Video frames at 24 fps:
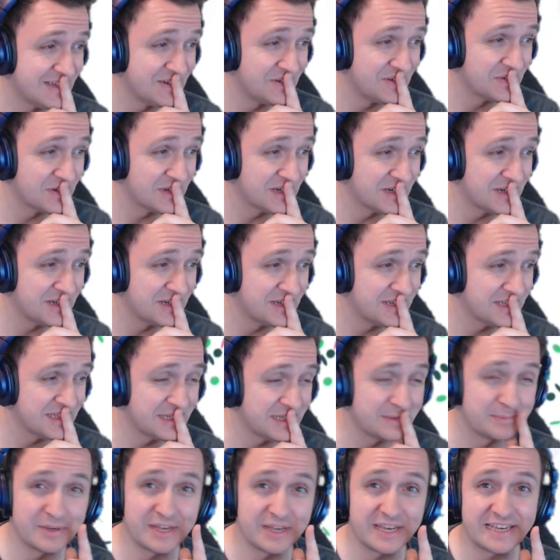Oh, God. It's
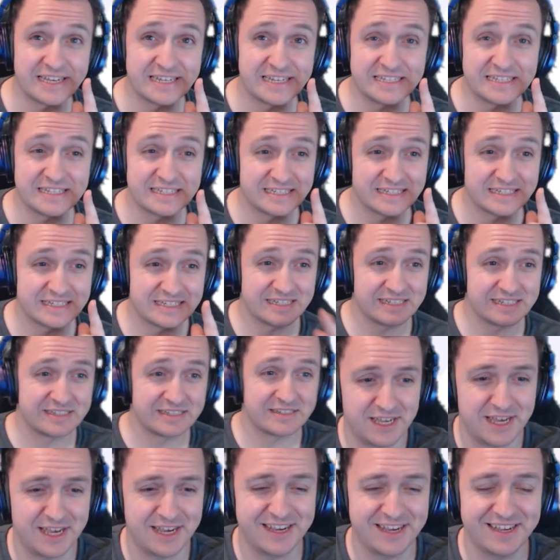number 8.
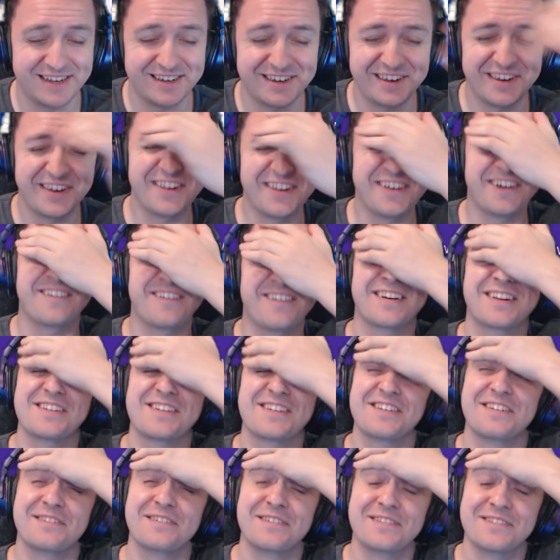8. No, I
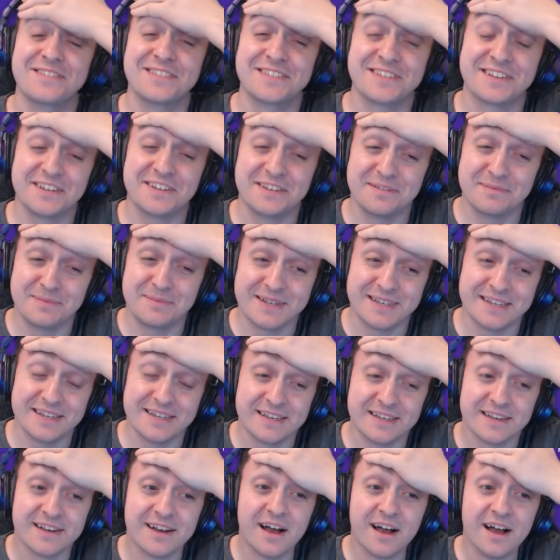knew it was going to
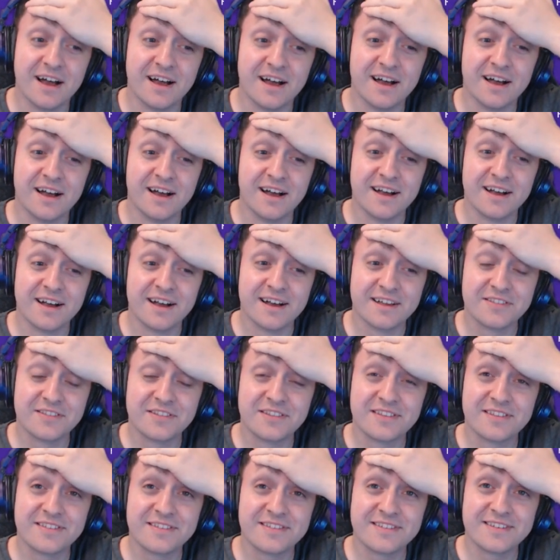be.
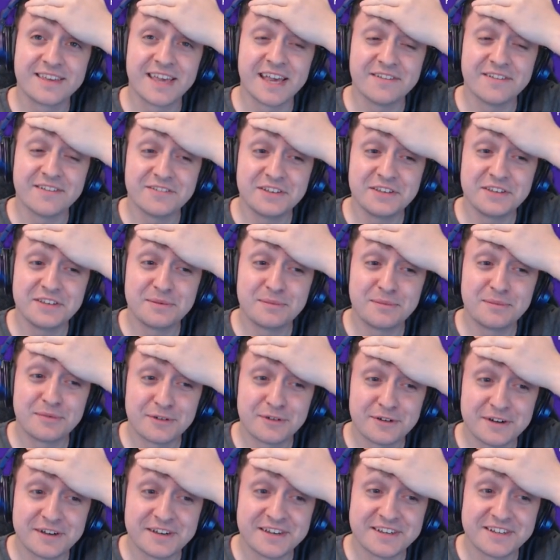Kevin De
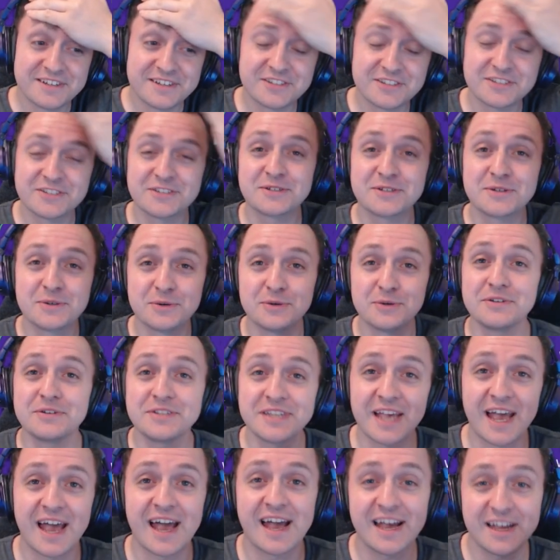Bruyne just scores
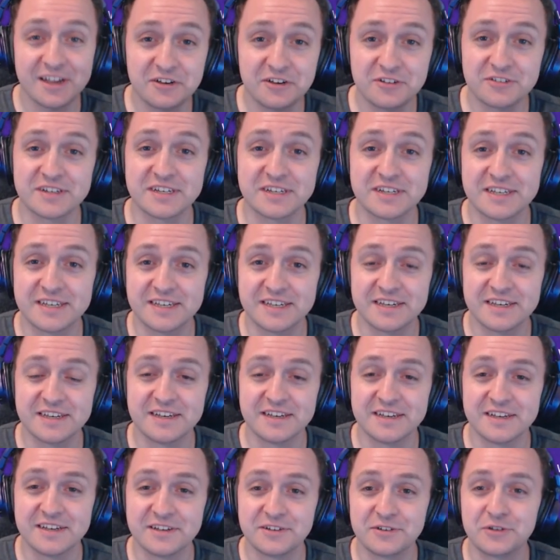a hat-trick
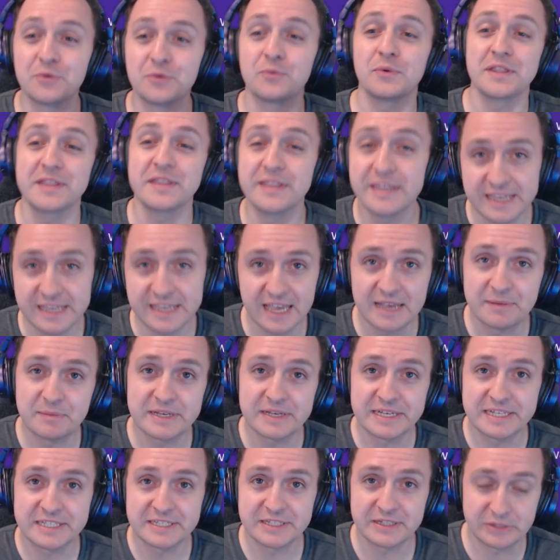to win the game
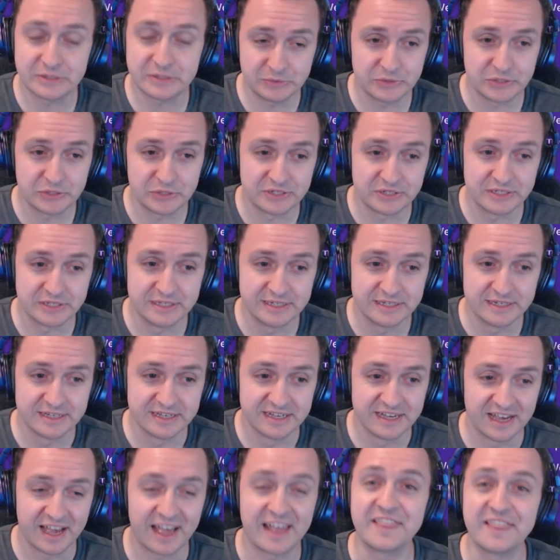against Luton.
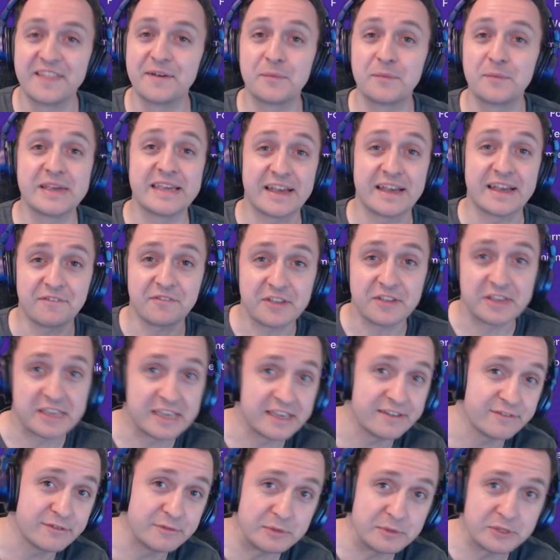And then we have to
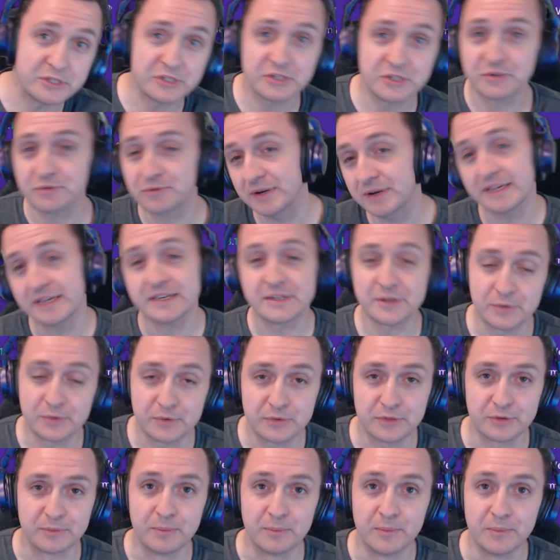give him straight to them.